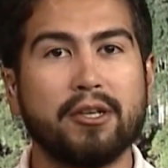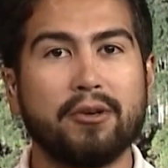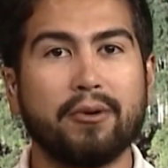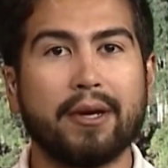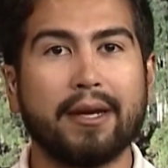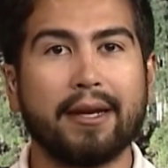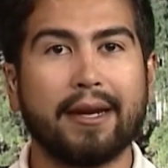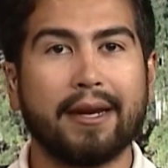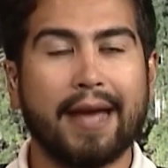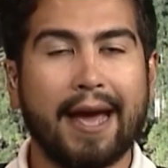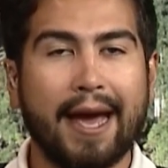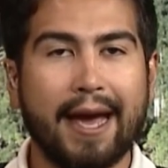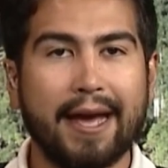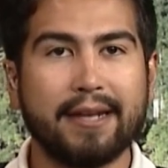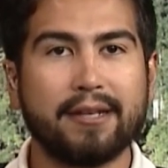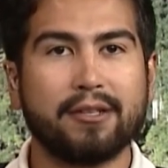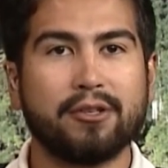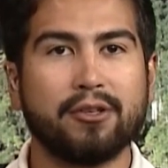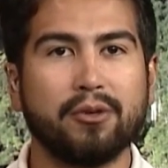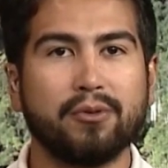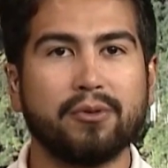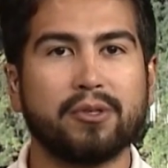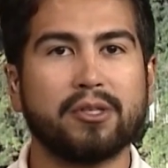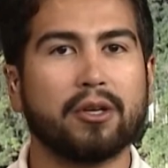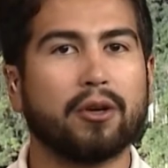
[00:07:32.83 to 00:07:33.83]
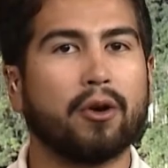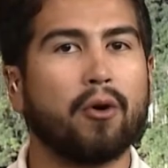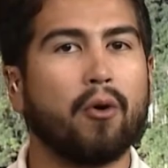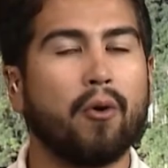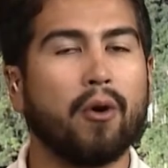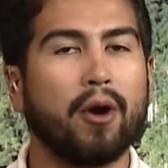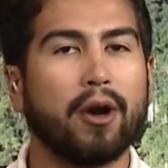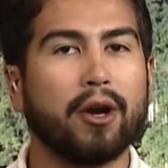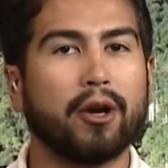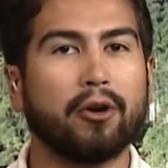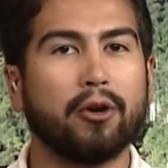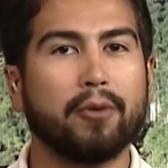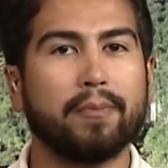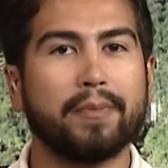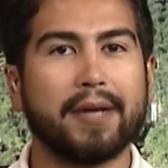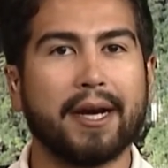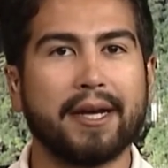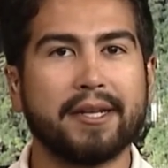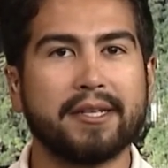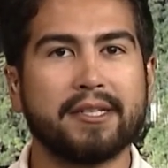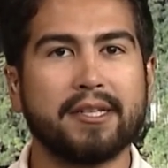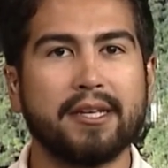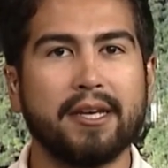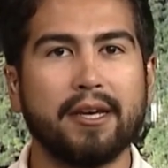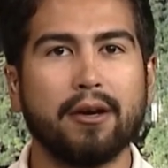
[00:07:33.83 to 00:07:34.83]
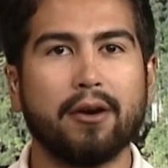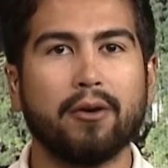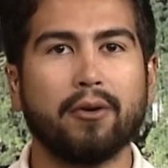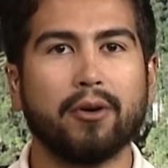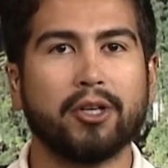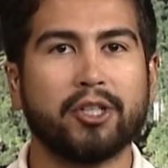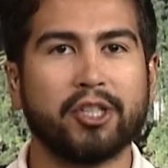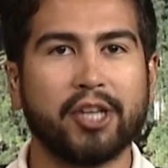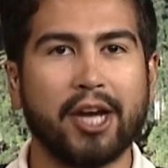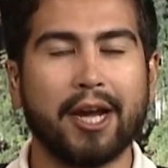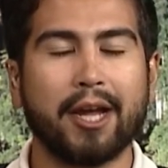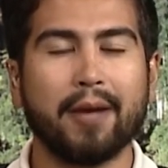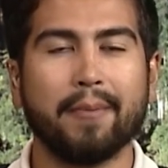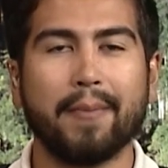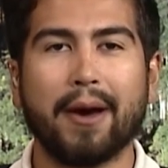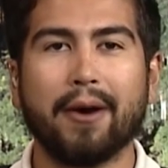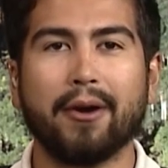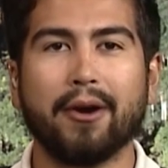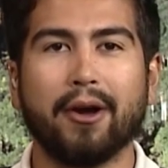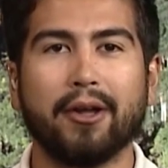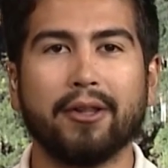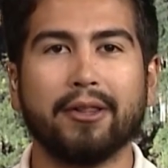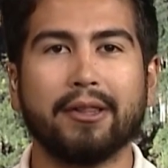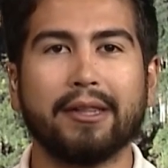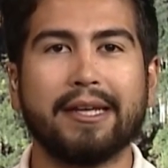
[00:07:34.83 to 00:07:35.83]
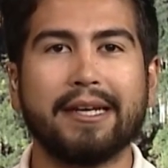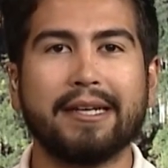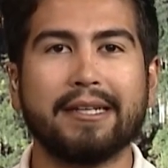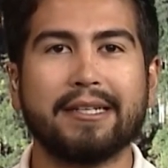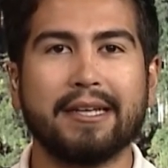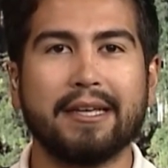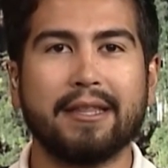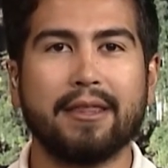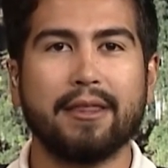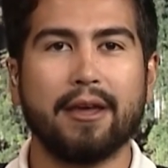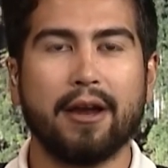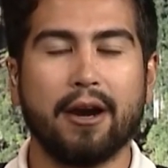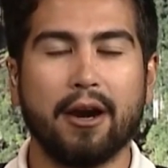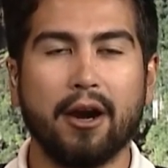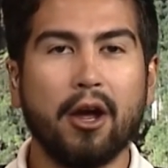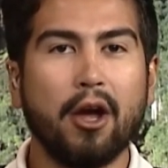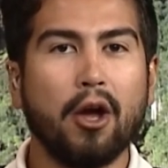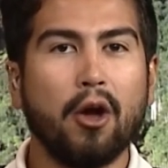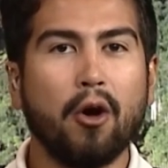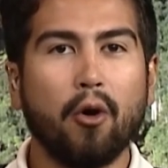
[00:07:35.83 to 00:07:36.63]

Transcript: you can head to sequoiagroup.co or check him out on LinkedIn there.